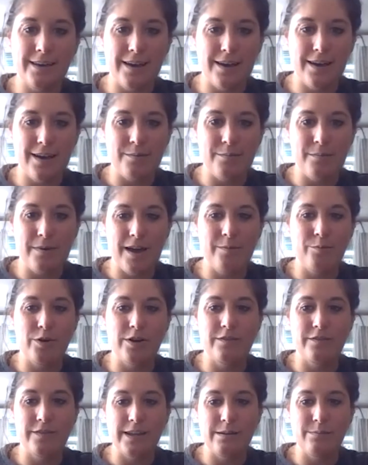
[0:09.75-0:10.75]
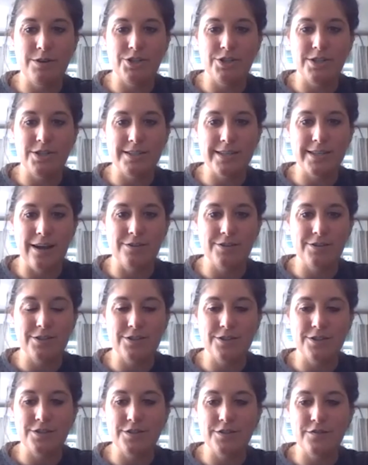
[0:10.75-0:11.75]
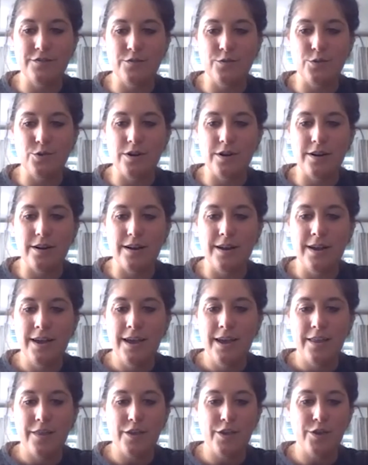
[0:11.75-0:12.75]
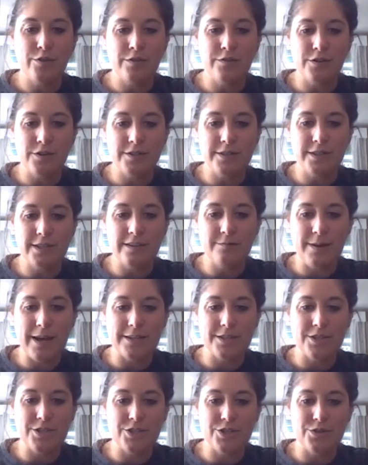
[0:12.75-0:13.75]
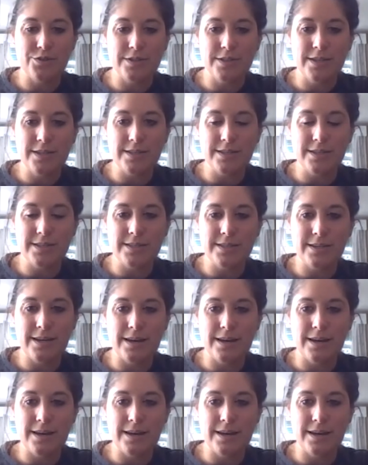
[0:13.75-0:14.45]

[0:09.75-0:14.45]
I'm one of the admissions counselors for the University of Massachusetts.